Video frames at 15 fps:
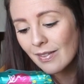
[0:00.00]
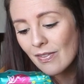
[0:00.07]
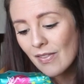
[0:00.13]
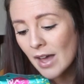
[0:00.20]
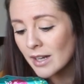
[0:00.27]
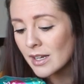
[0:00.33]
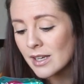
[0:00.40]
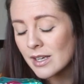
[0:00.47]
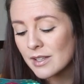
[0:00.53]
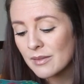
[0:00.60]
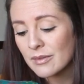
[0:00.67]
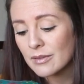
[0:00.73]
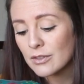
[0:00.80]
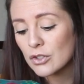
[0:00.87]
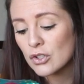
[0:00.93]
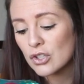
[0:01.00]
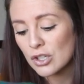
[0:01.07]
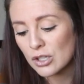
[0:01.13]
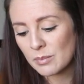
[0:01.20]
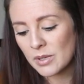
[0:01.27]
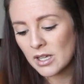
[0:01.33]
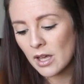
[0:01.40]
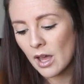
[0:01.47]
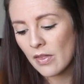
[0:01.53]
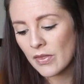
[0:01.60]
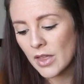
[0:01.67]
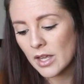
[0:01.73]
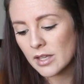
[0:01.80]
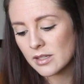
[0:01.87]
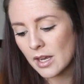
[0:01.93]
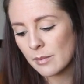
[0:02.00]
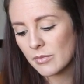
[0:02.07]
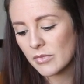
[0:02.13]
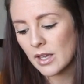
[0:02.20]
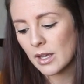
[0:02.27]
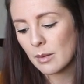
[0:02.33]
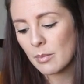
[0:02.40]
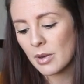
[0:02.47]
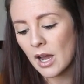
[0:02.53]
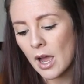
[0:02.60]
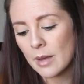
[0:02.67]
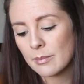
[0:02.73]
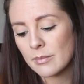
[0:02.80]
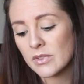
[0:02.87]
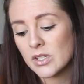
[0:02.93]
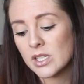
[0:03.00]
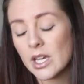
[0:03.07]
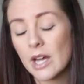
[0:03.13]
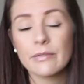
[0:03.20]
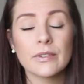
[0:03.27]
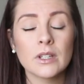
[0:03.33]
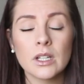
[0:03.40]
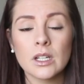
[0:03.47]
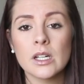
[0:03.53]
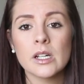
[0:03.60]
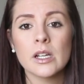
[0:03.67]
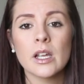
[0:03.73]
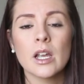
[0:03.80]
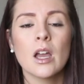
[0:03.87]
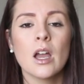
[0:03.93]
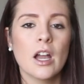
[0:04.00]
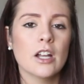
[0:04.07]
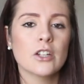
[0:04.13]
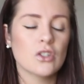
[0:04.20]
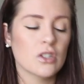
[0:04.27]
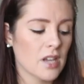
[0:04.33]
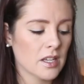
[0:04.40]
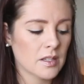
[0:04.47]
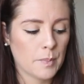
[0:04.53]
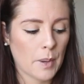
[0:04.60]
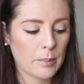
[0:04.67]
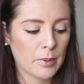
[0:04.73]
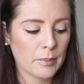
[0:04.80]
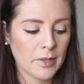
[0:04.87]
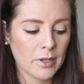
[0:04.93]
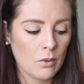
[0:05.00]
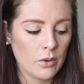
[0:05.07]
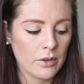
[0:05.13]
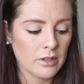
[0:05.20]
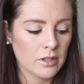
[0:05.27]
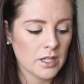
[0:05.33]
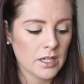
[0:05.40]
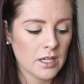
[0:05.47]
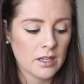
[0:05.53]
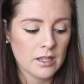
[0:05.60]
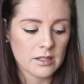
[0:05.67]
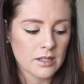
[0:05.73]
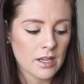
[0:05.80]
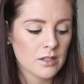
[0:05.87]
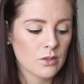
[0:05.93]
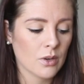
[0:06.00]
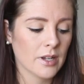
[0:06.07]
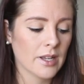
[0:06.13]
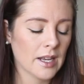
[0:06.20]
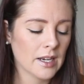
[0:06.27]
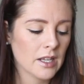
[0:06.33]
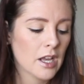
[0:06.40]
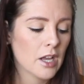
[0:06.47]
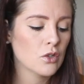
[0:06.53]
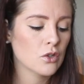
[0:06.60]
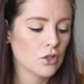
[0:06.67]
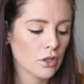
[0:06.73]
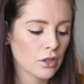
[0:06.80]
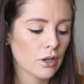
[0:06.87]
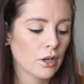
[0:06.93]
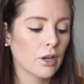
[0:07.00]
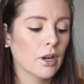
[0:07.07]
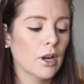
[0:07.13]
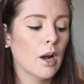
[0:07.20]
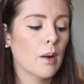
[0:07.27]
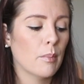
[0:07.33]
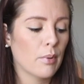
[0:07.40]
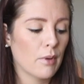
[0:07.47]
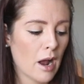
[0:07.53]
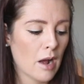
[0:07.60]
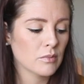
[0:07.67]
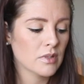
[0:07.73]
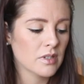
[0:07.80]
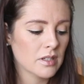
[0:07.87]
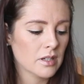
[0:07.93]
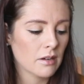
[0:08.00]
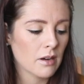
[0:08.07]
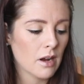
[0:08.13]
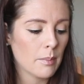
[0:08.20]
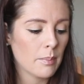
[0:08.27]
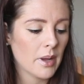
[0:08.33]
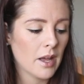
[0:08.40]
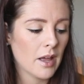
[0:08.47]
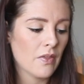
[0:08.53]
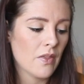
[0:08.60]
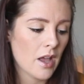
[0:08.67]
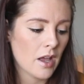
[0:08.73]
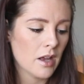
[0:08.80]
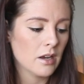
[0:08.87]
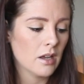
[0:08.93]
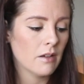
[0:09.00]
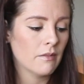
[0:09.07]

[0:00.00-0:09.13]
that it should be the same thing but I'm definitely it just has peppermint oil in it it says organic cane sugar brown syrup, and then